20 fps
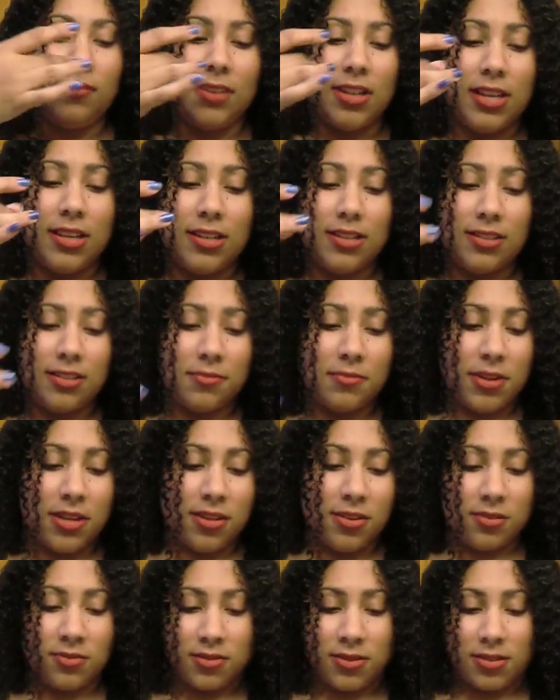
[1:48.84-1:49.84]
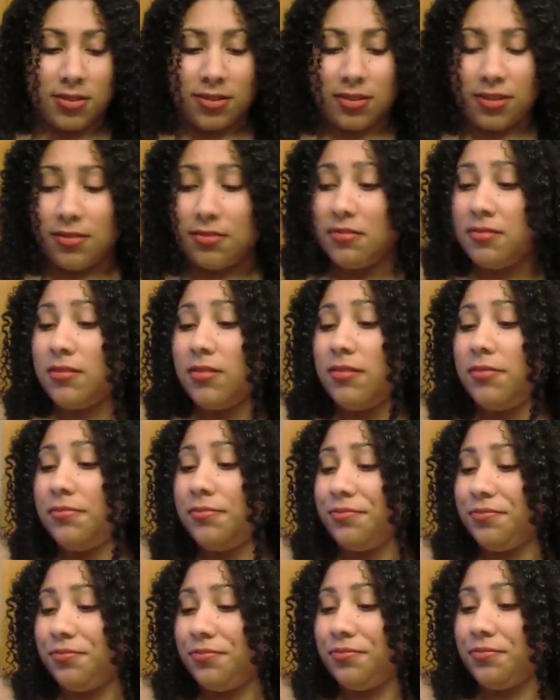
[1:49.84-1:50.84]
and it smells
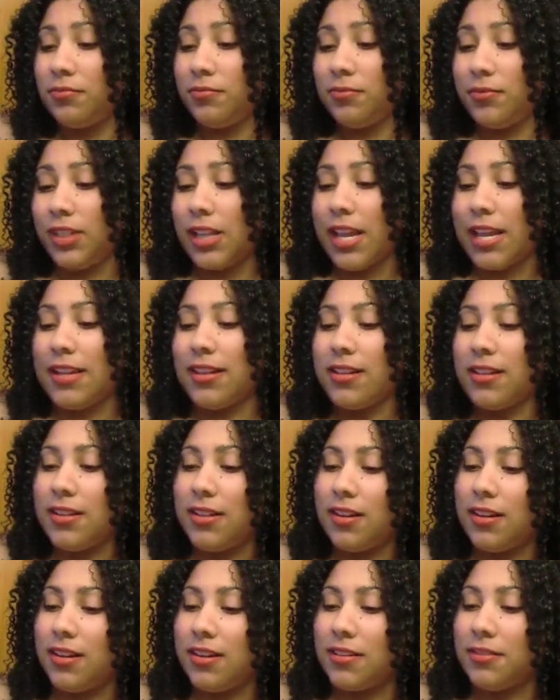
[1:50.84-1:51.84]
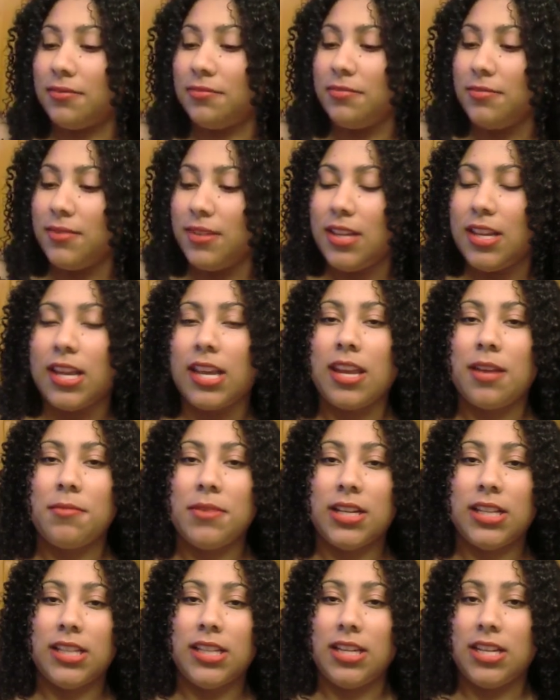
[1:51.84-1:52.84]
like a
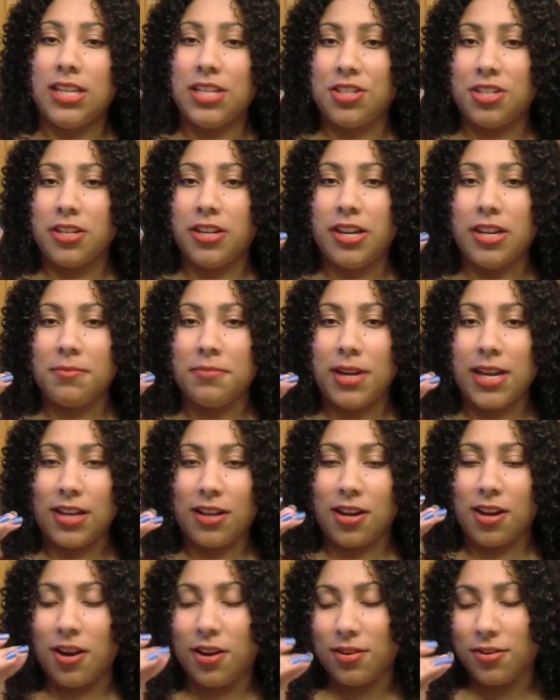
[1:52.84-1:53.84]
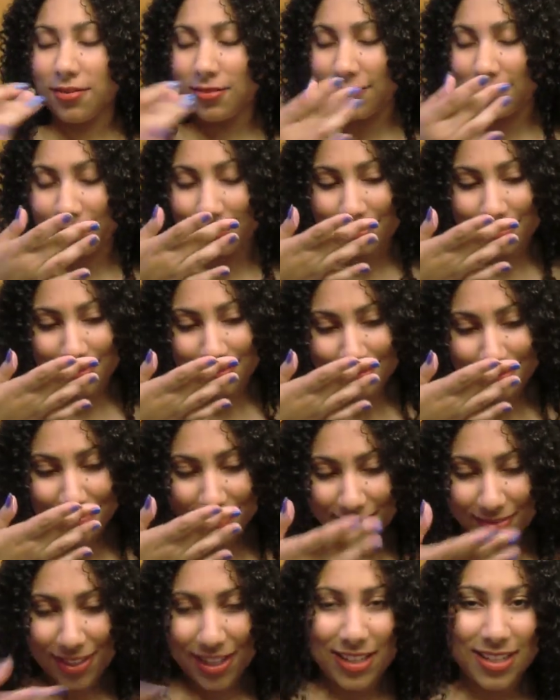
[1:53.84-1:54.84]
chemically engineered mango.
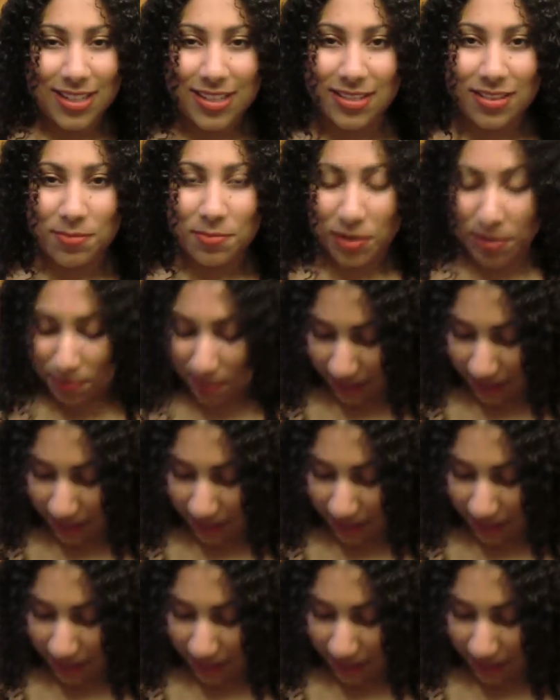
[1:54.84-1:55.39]
It doesn't smell